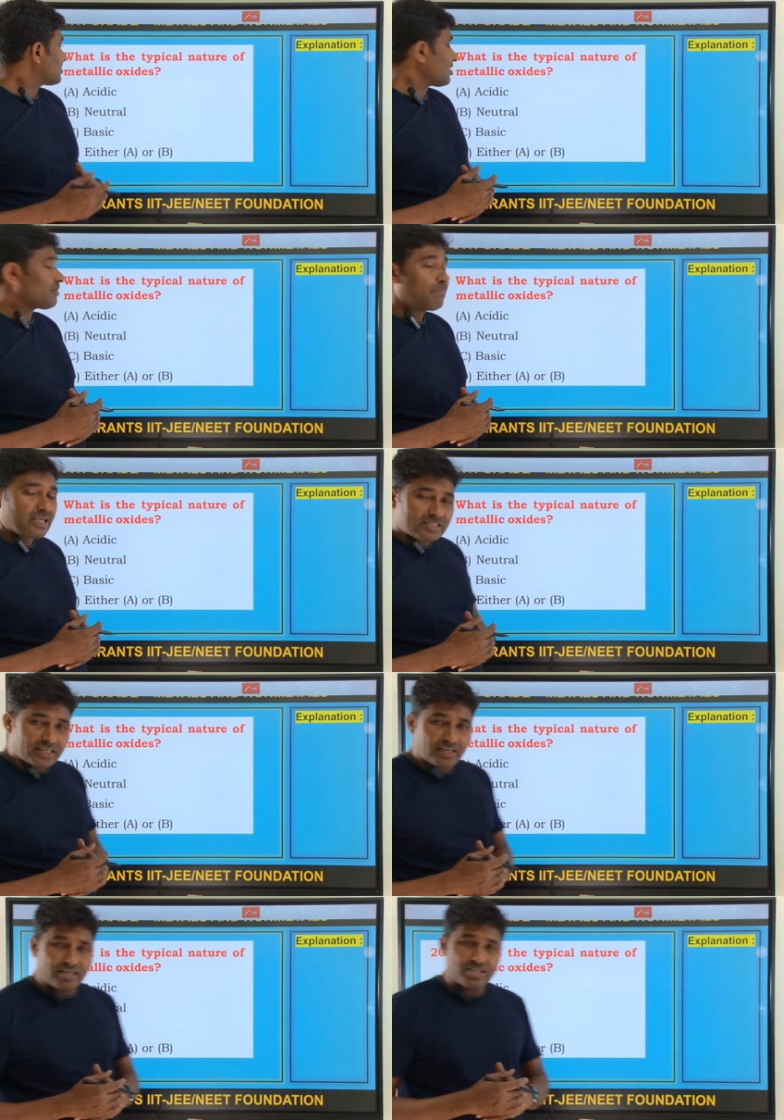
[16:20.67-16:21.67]
are
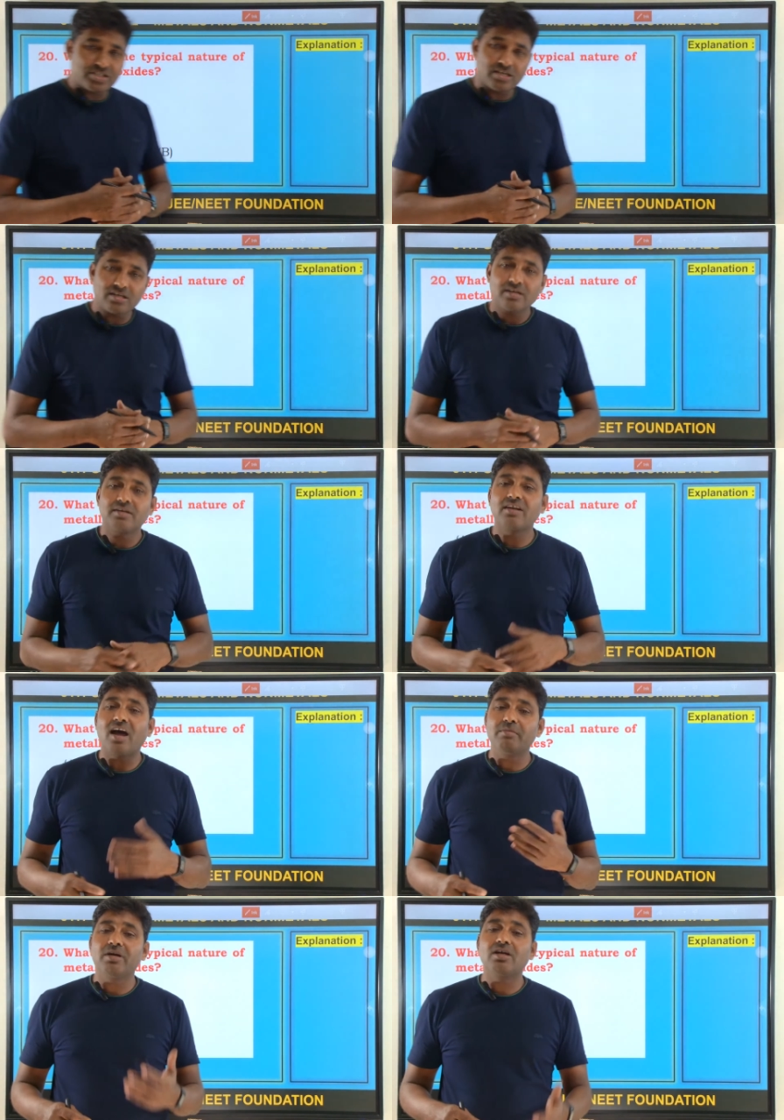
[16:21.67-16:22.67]
basic in nature,
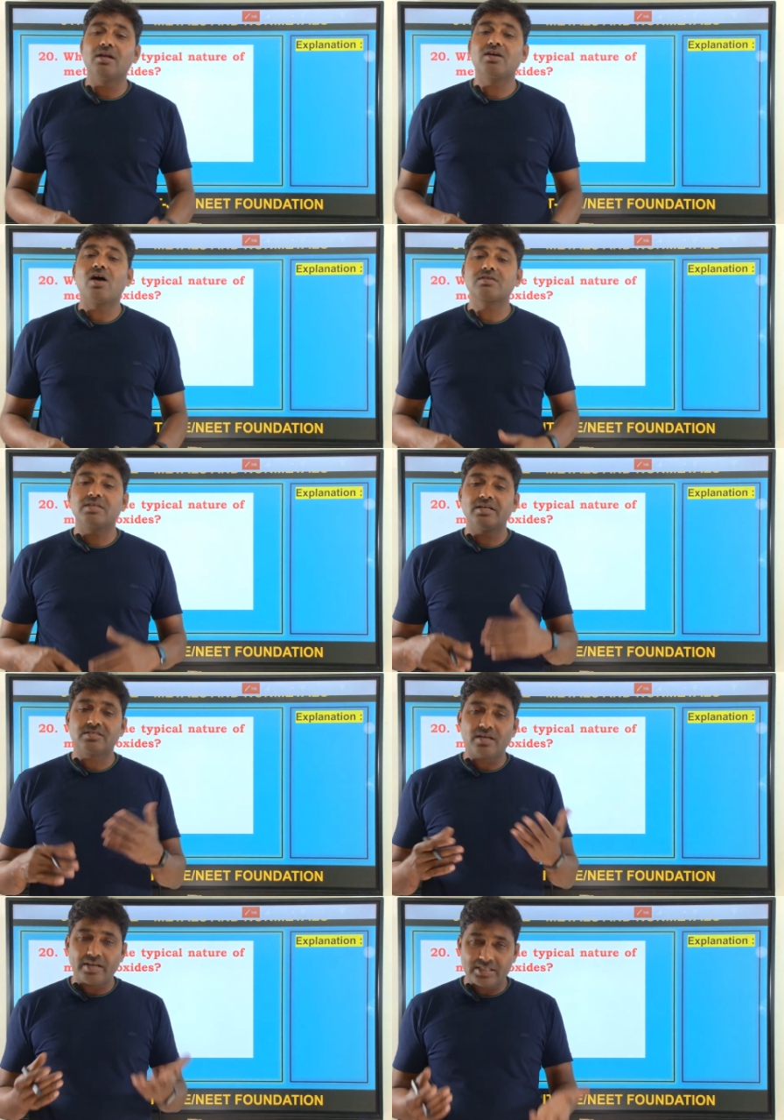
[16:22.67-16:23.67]
non-metallic
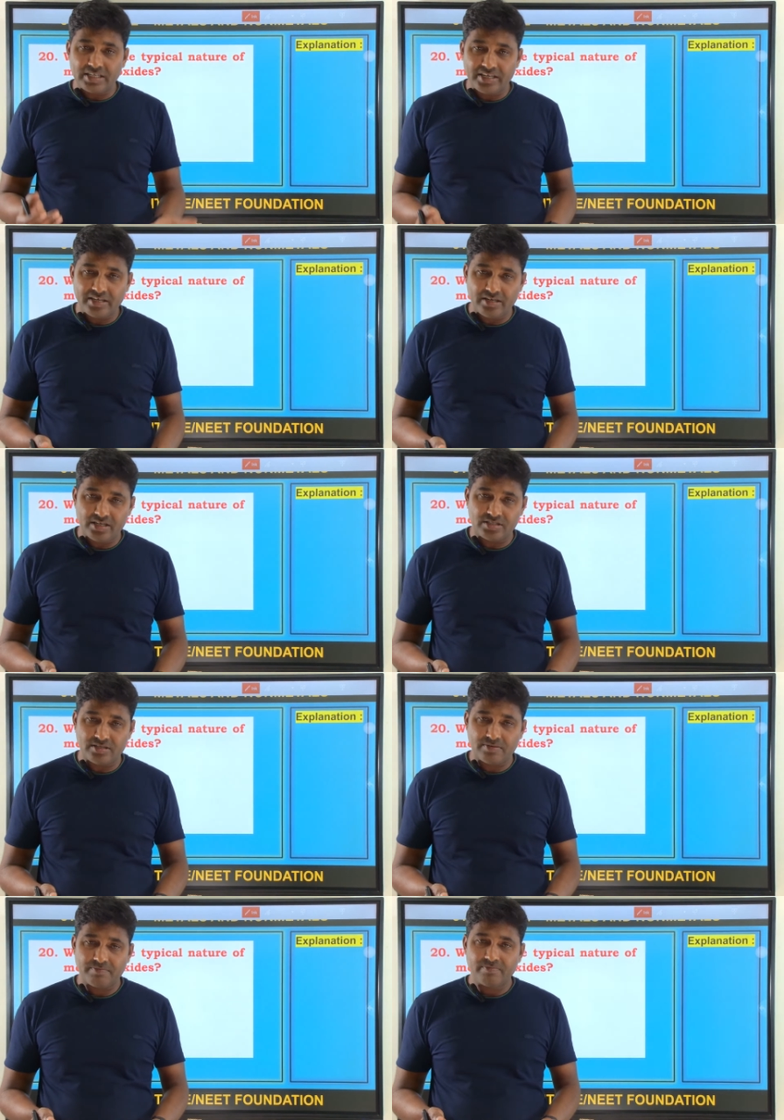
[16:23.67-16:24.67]
oxides are acidic in nature.